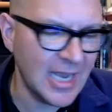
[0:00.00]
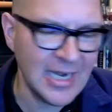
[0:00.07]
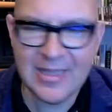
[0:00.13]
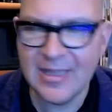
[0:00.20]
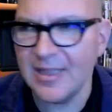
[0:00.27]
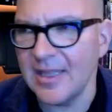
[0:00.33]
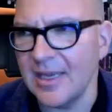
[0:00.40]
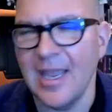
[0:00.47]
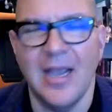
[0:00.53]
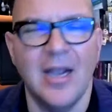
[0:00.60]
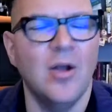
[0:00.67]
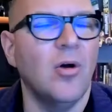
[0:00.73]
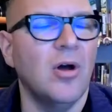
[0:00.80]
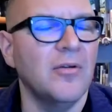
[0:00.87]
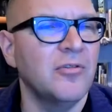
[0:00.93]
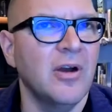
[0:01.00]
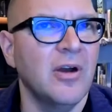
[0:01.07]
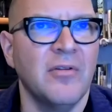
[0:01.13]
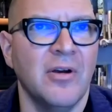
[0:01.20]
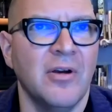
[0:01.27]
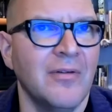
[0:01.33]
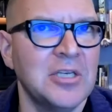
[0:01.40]
anything that can't go on
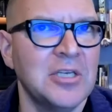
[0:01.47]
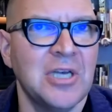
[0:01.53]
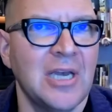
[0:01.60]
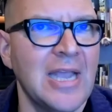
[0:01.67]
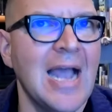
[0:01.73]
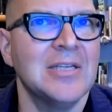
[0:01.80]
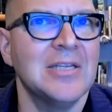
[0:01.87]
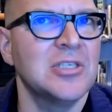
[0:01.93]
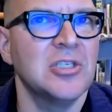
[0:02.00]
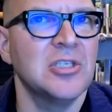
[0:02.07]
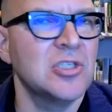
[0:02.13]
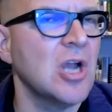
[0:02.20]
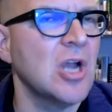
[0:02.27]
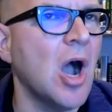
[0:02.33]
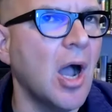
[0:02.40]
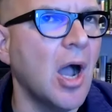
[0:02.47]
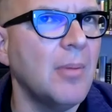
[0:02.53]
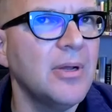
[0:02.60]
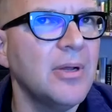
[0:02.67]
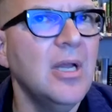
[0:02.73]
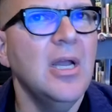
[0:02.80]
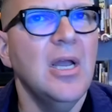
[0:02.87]
forever eventually has to stop.